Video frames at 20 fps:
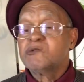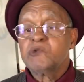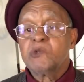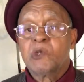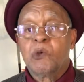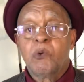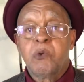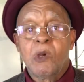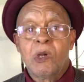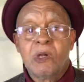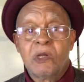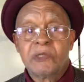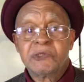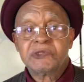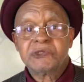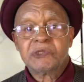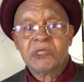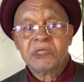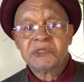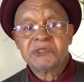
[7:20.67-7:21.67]

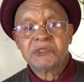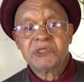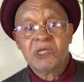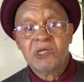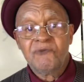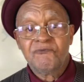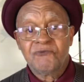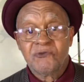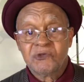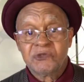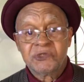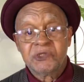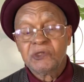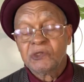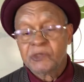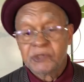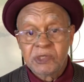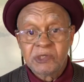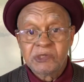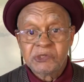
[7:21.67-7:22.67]
requires, let's say,
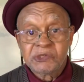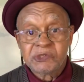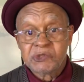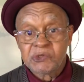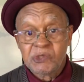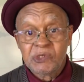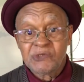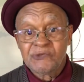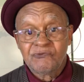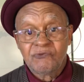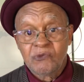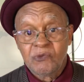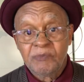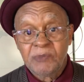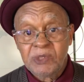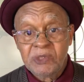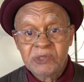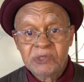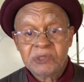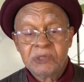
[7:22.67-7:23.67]
fertility. This
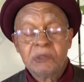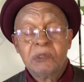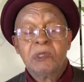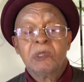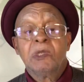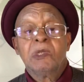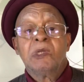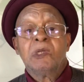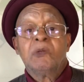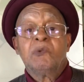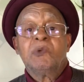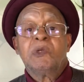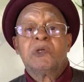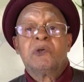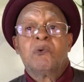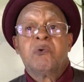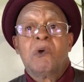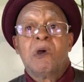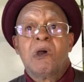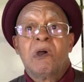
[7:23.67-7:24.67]
transformation
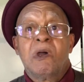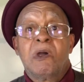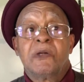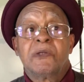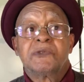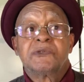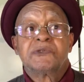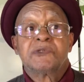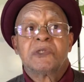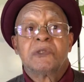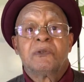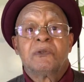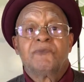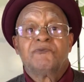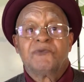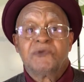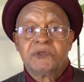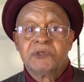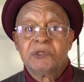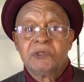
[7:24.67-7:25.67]
requires
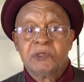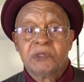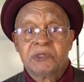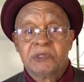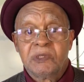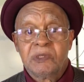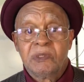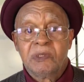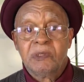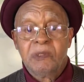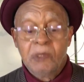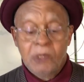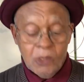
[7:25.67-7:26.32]
fertility.